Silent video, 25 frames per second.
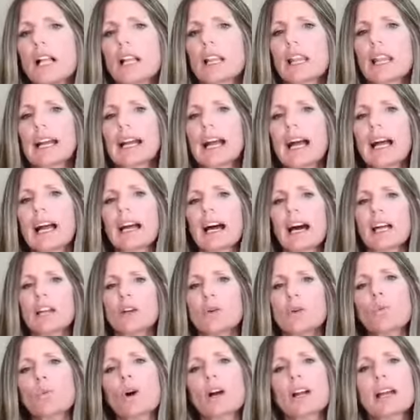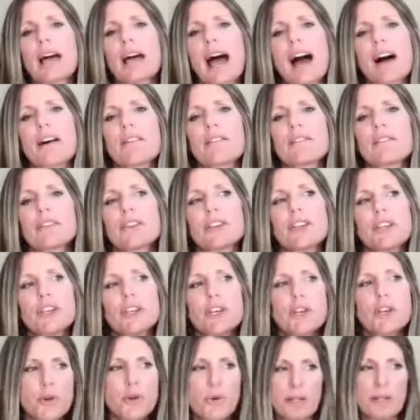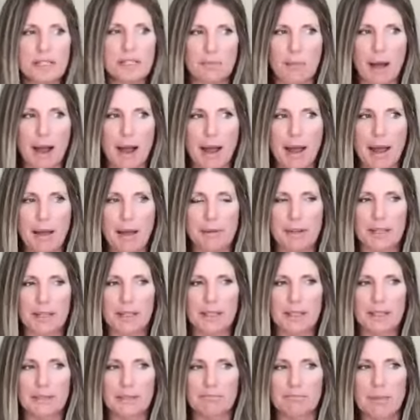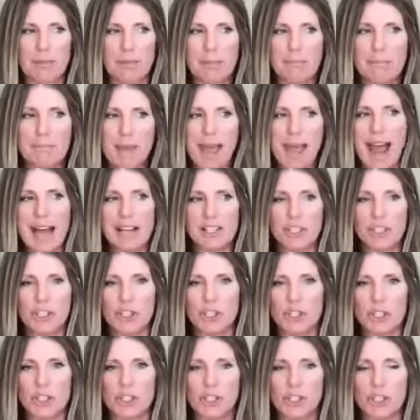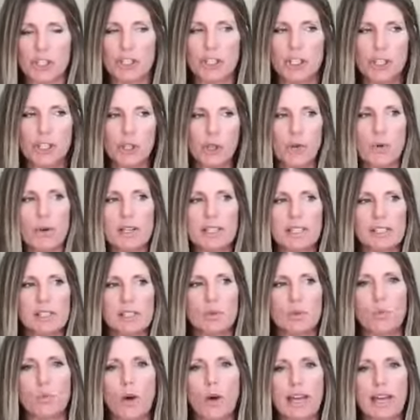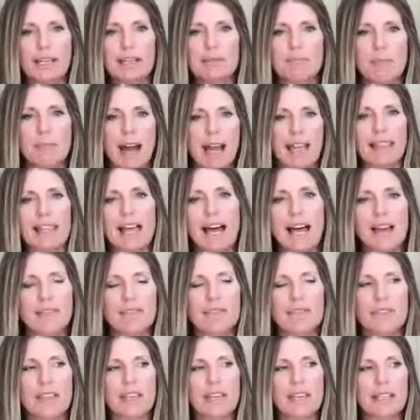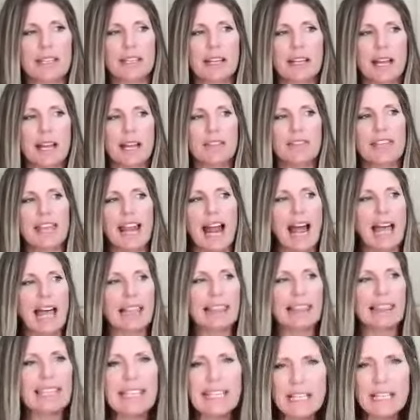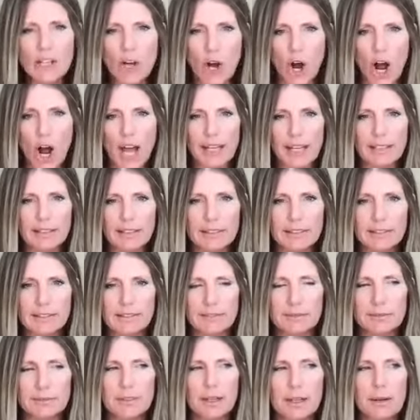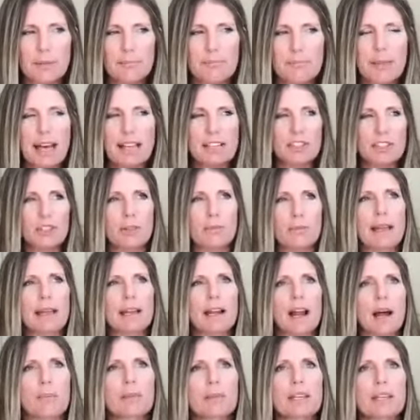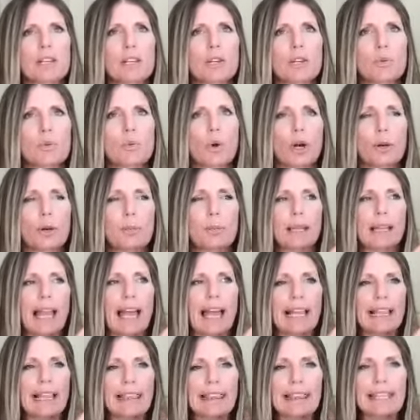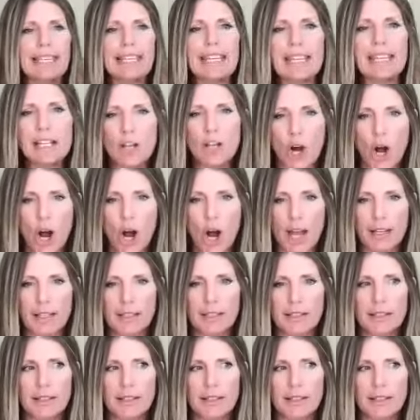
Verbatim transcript: Like I kind of want to have you as my master, you as the one in my life that I lean on. Master may not be a good word, but like lean on.